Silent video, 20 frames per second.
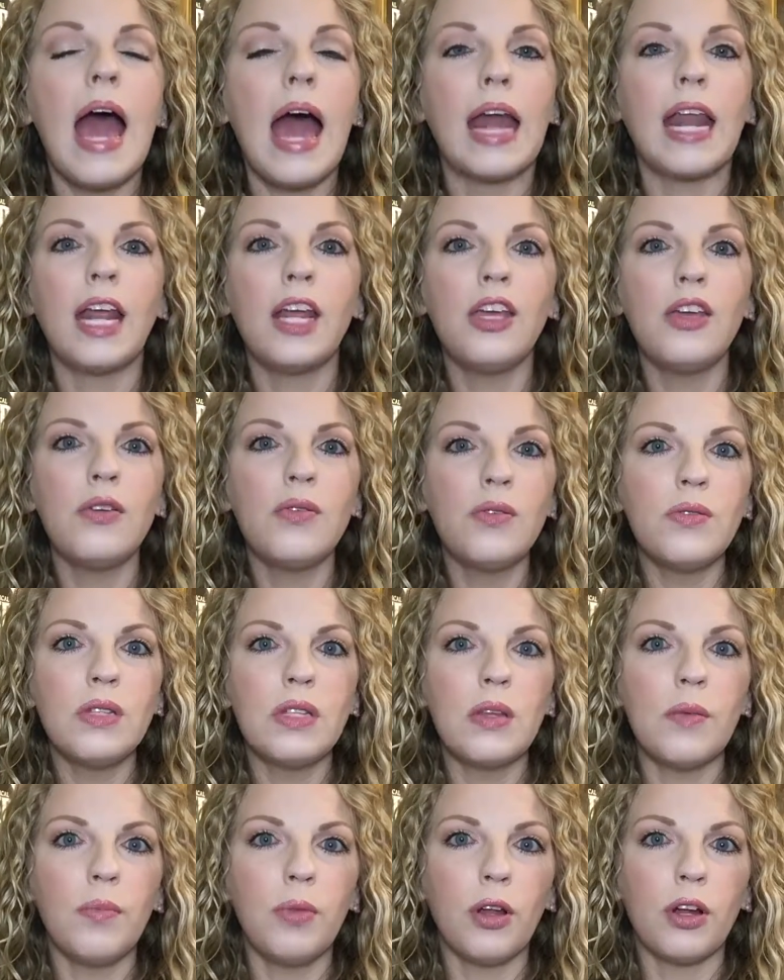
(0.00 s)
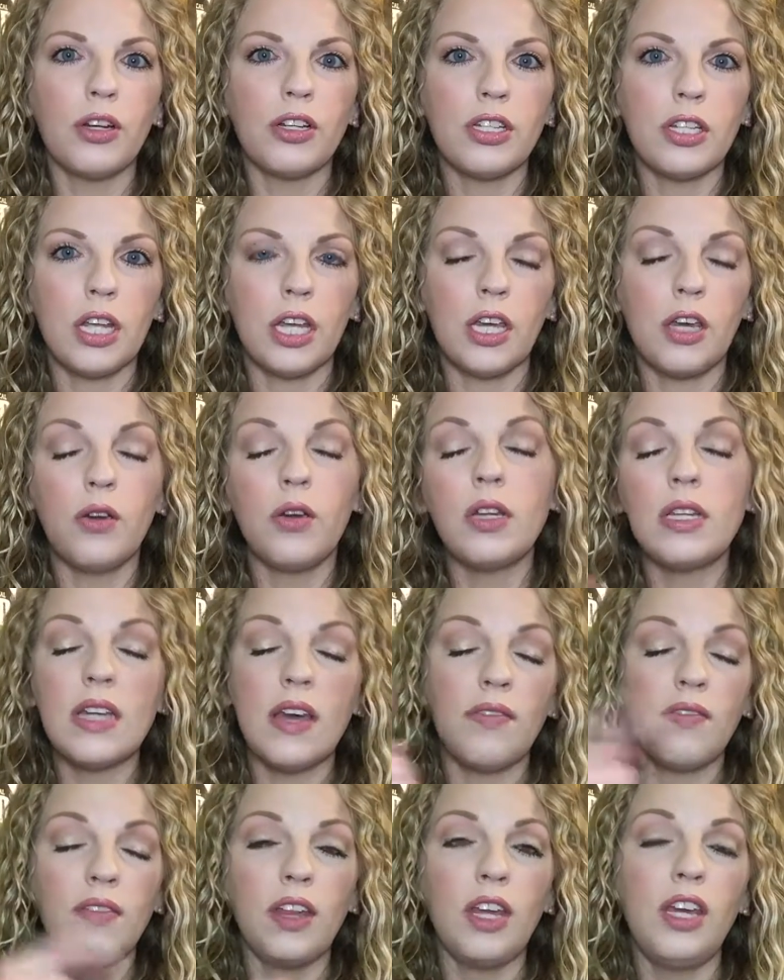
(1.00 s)
And I use the Blur Stick. You could
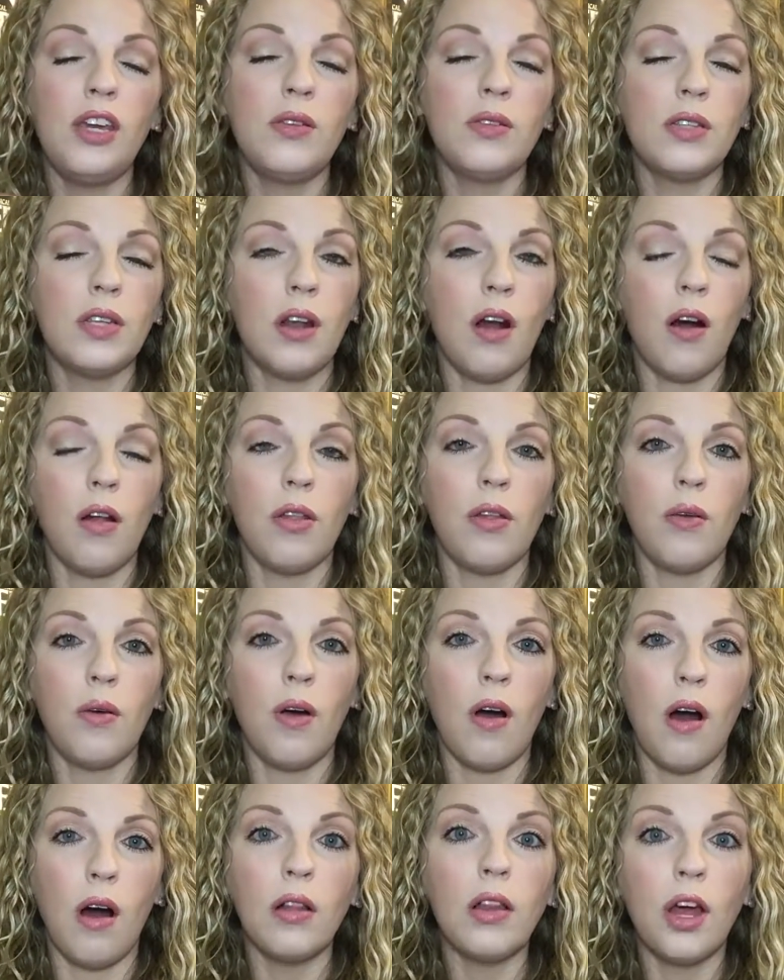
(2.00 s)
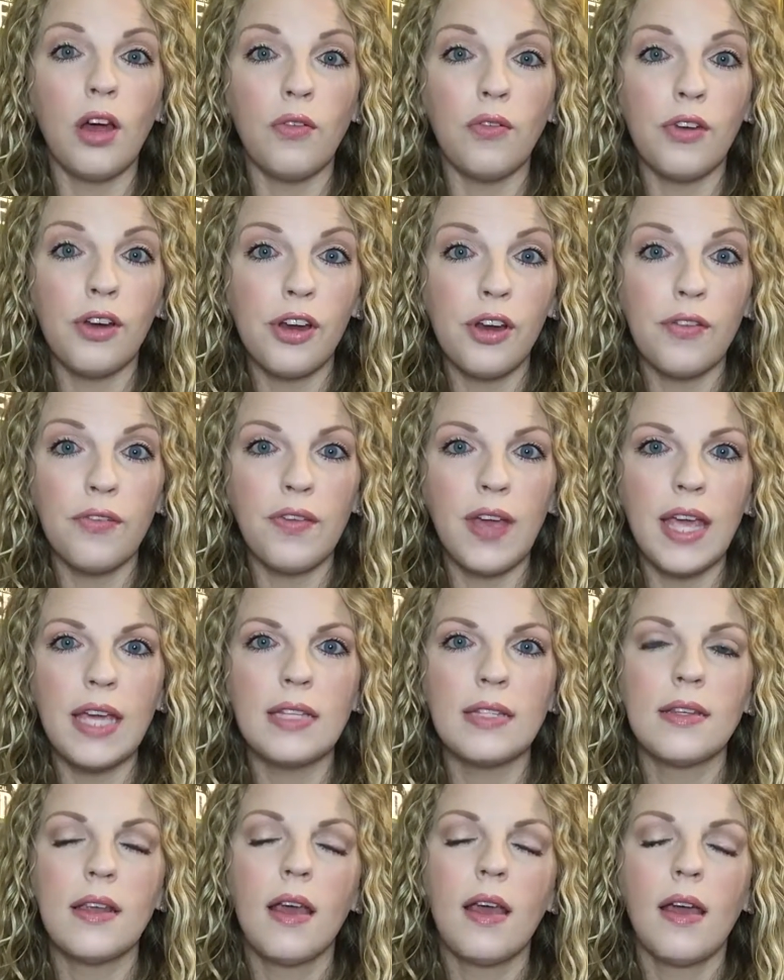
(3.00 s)
definitely use it all over your
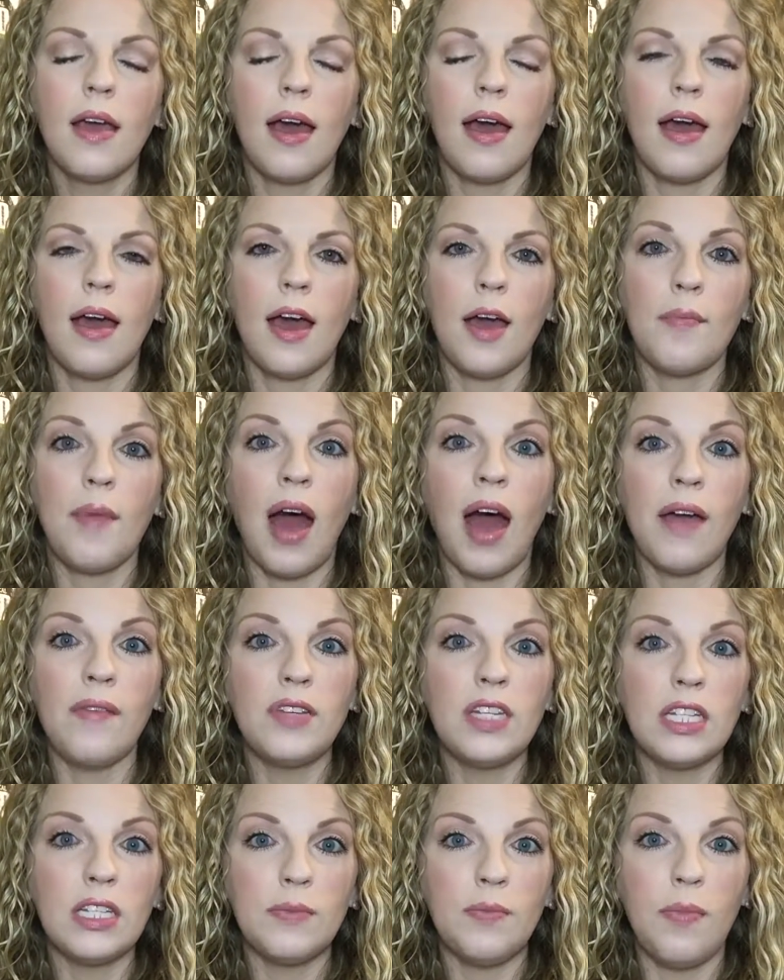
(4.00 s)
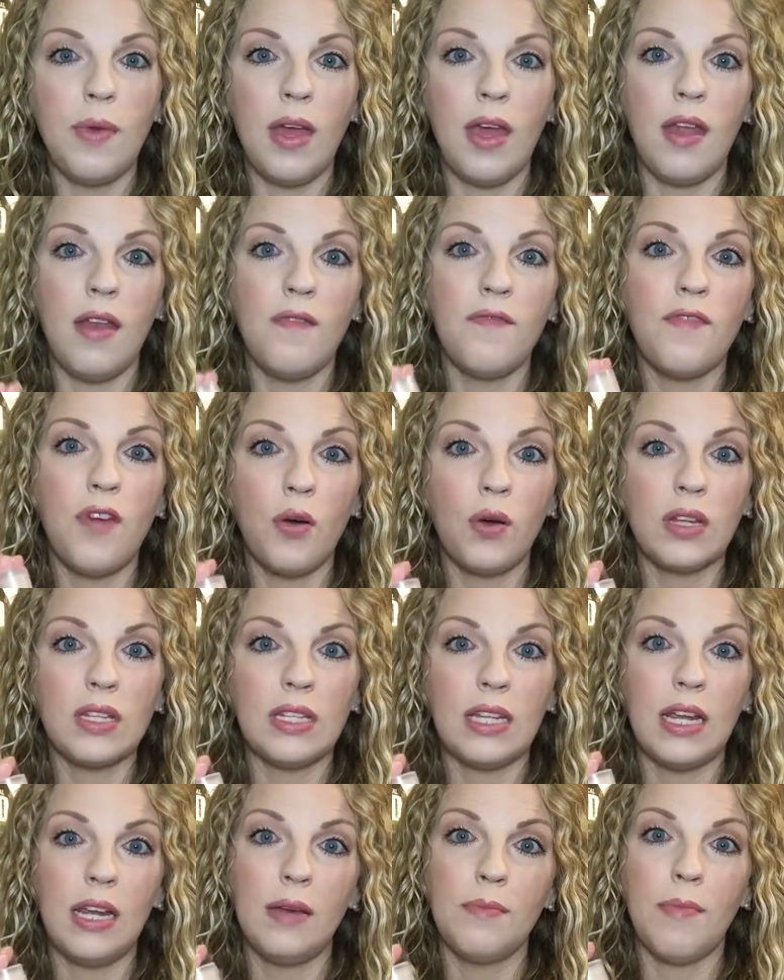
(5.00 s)
face. I've just been
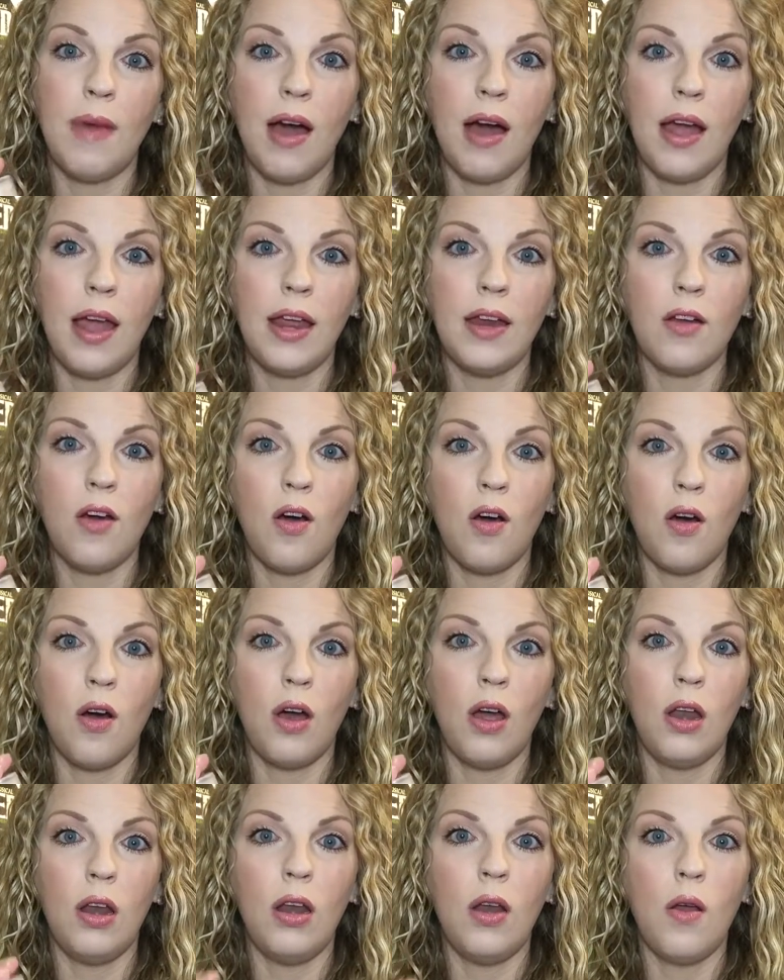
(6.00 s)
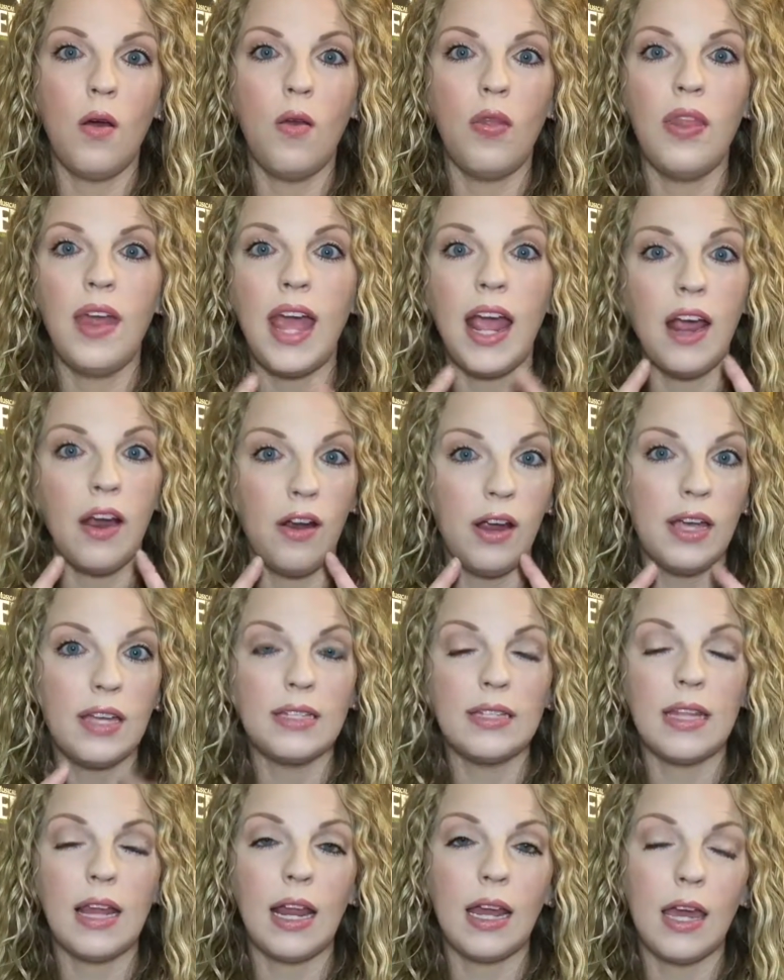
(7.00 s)
focusing mine on the
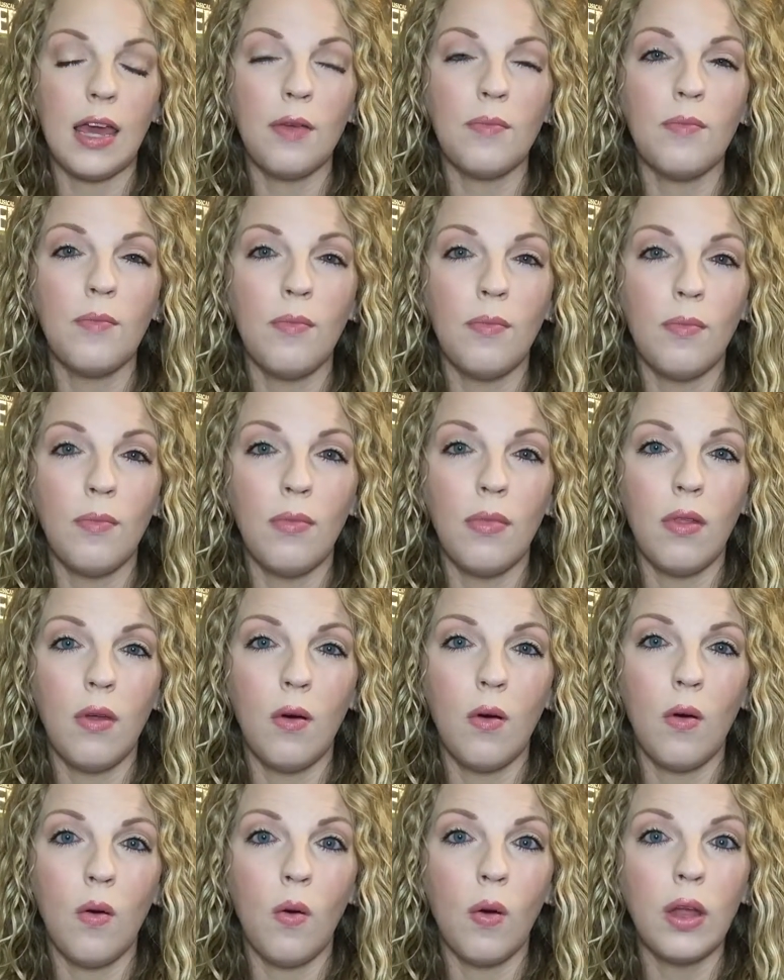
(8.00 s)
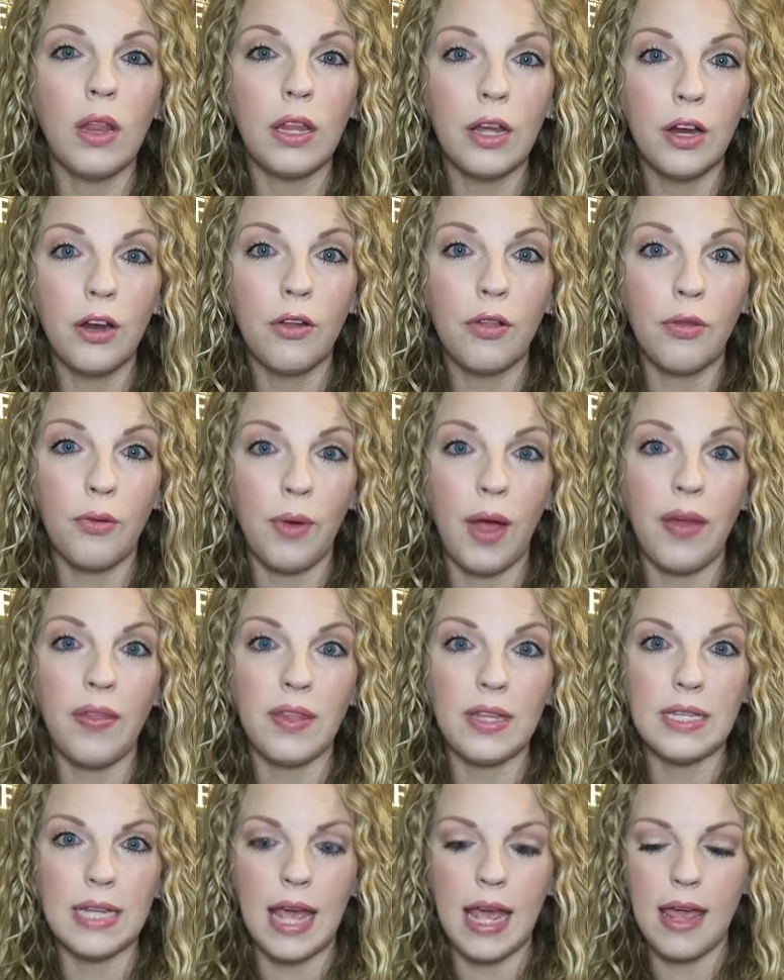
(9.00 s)
areas that I get oilier
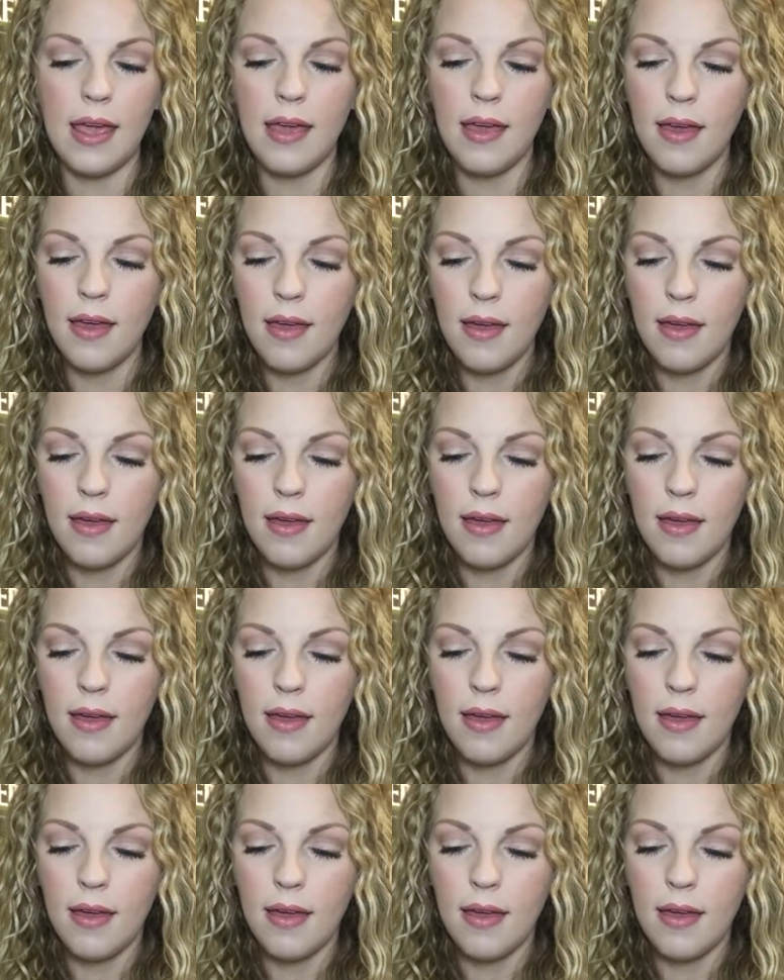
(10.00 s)
throughout the day.